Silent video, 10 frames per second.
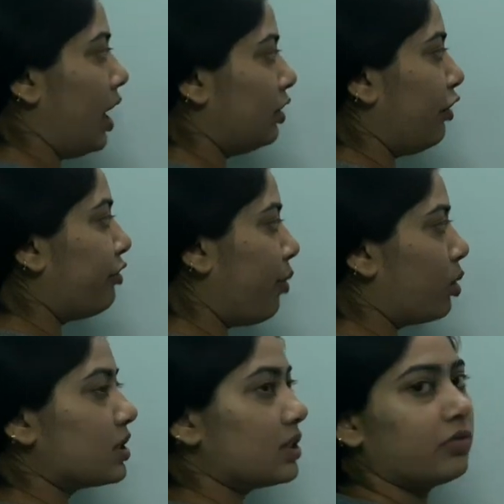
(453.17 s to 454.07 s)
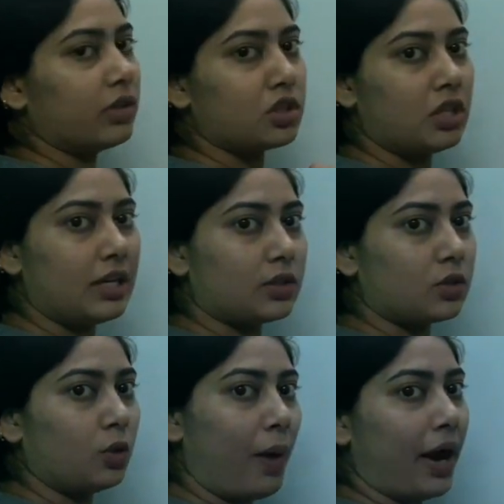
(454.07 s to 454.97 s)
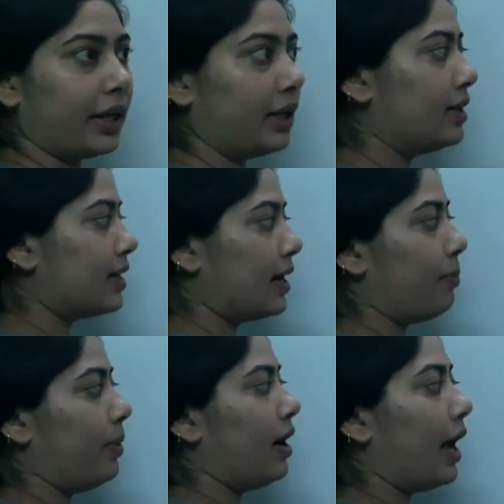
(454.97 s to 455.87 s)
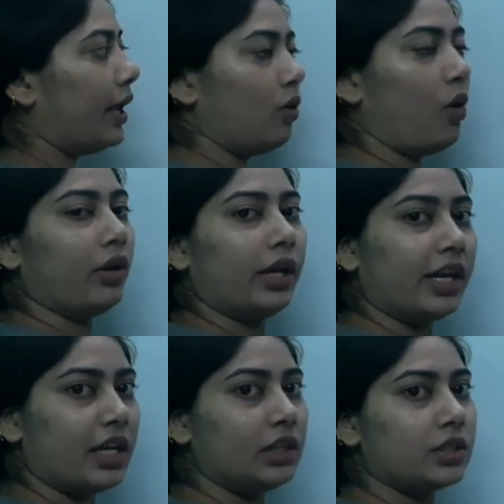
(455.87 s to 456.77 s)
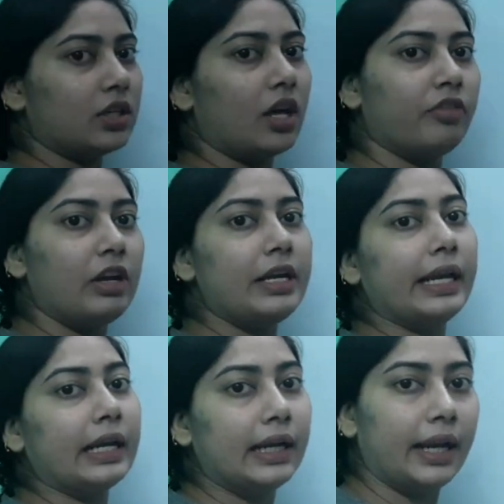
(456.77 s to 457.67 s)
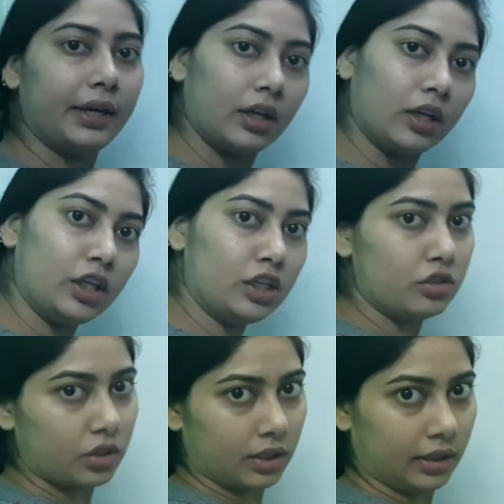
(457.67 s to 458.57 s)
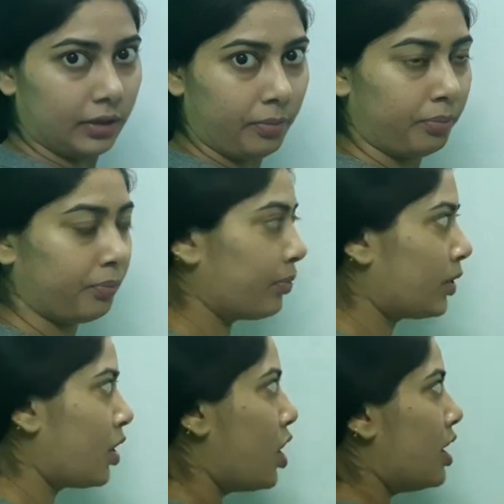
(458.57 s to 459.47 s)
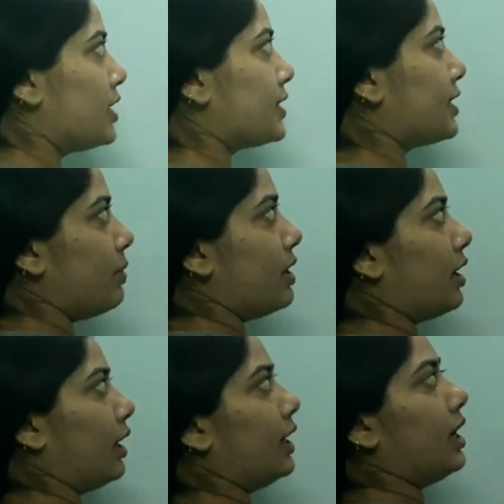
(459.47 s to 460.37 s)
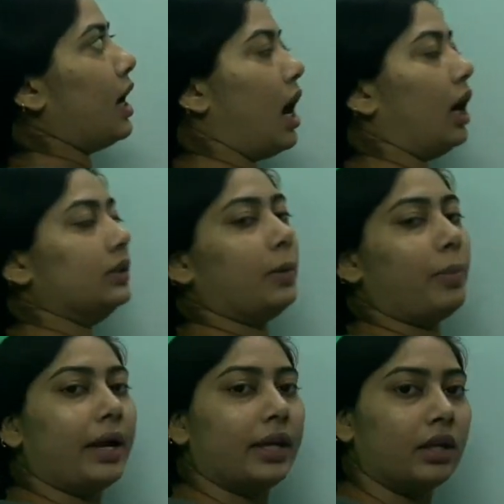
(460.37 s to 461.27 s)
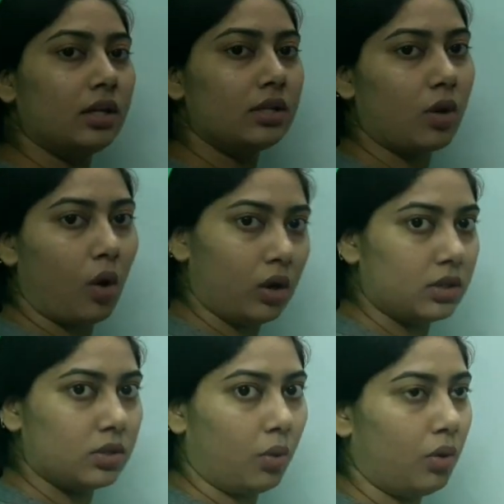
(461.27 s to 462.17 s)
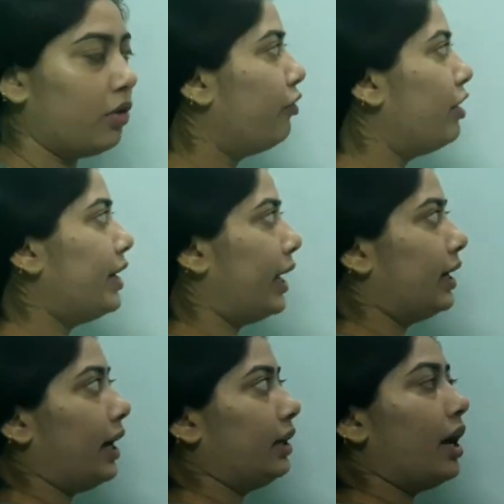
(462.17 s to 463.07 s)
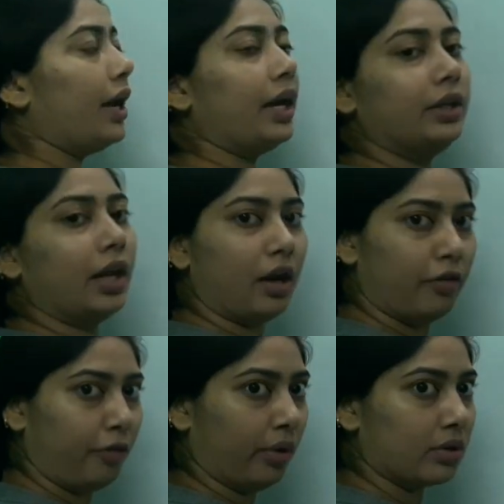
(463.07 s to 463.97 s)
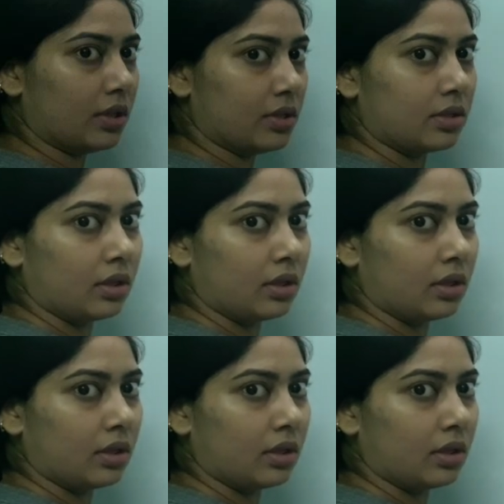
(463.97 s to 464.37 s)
the forces which these two particles are applying on each other will neglect each other. Similarly, other particles also will neglect the internal forces.